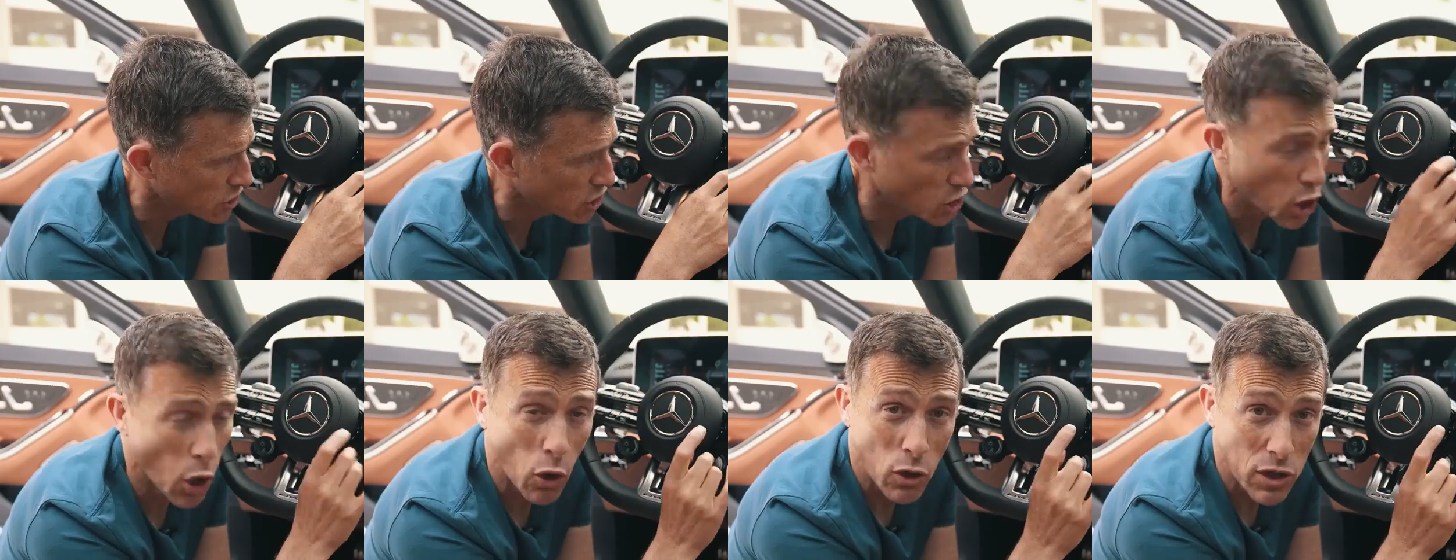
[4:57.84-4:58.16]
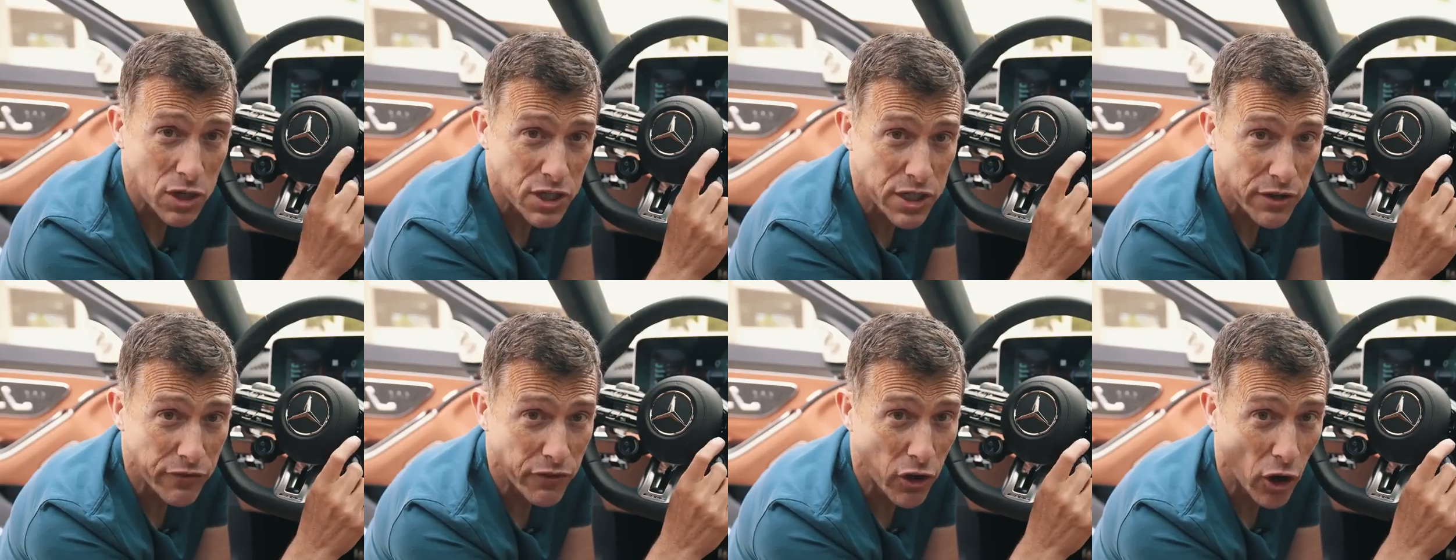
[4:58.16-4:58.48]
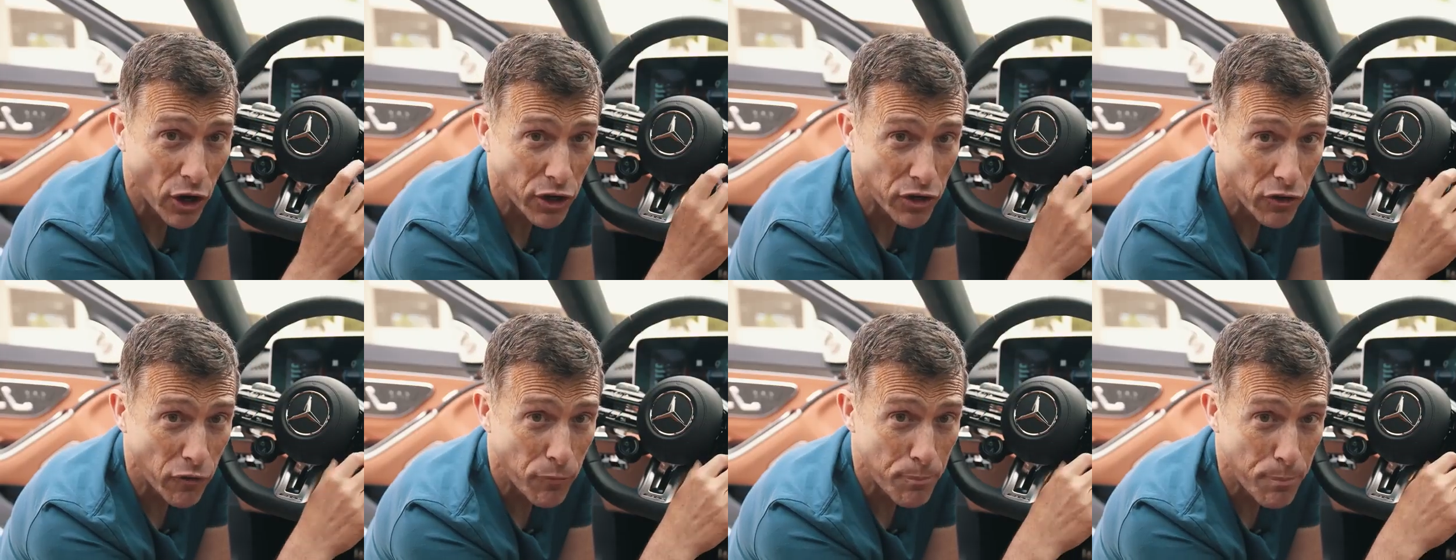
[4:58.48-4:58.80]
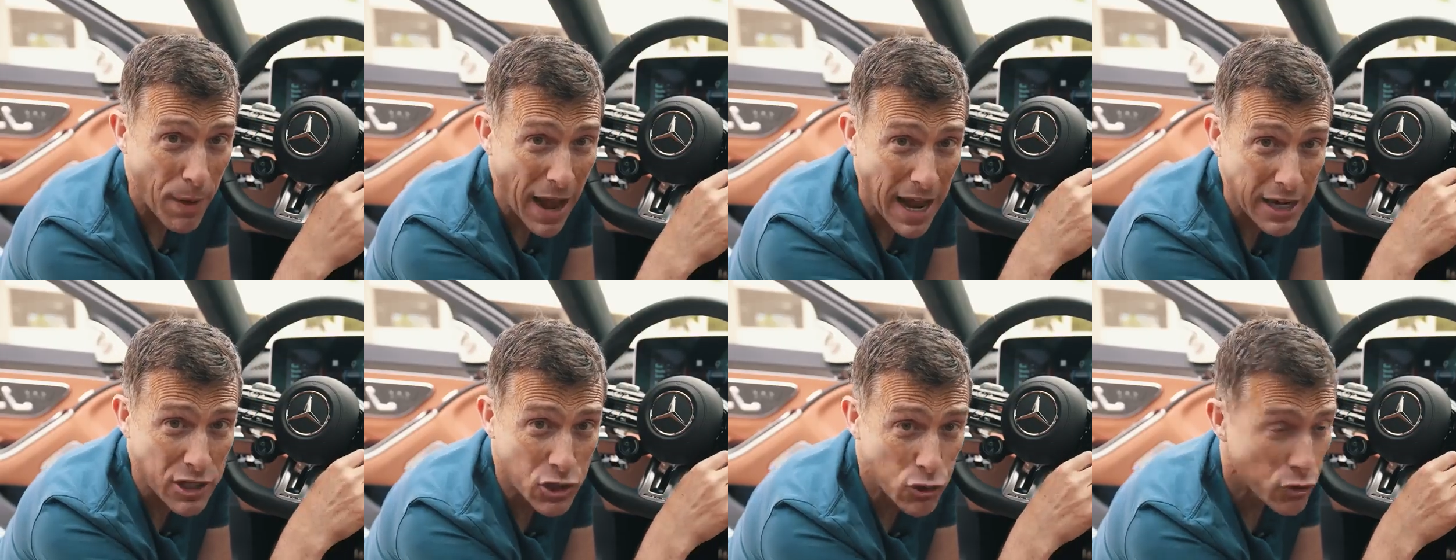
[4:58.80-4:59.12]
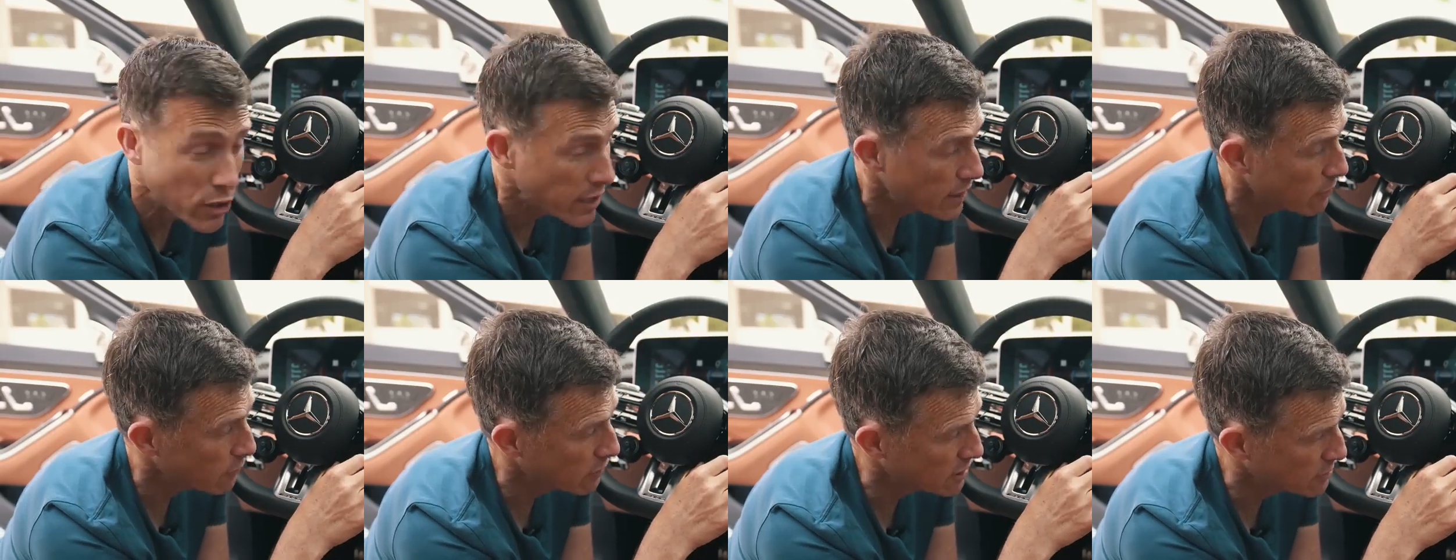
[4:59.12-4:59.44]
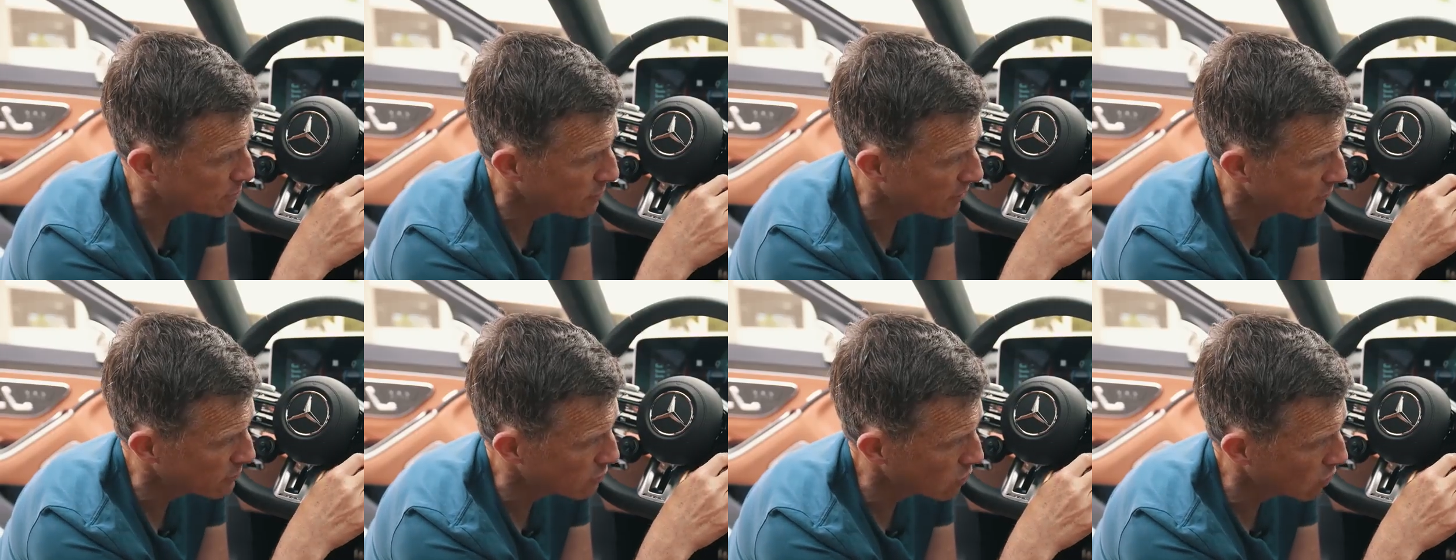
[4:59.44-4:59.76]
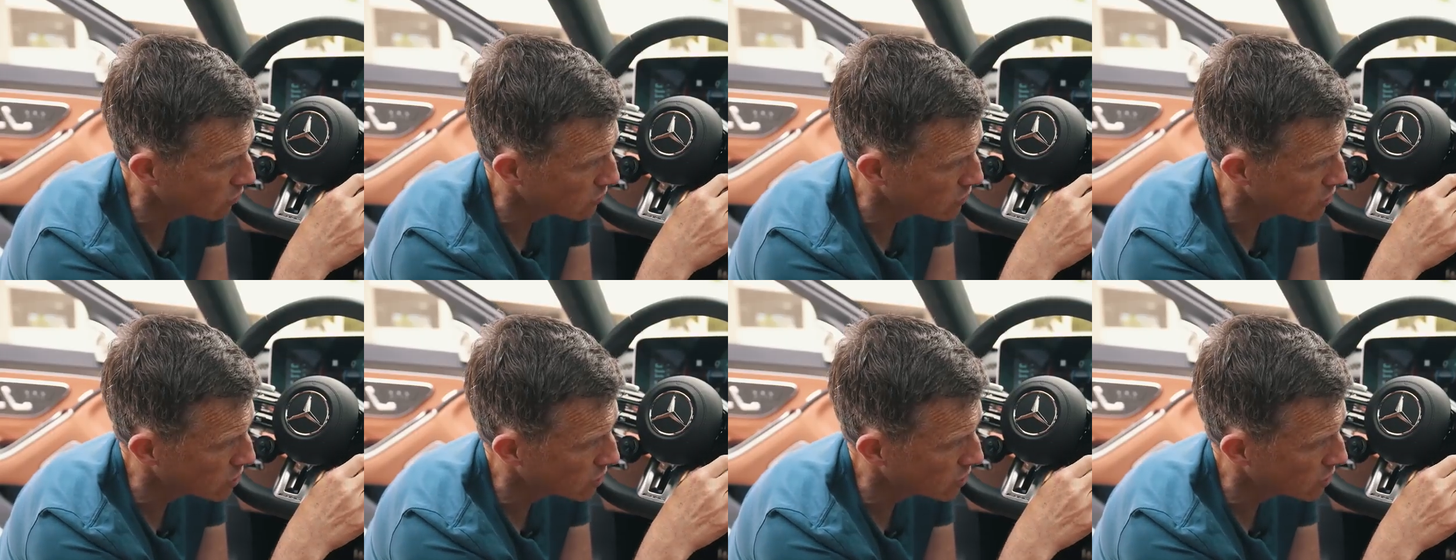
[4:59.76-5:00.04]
as long as you've got enough battery, which brings you on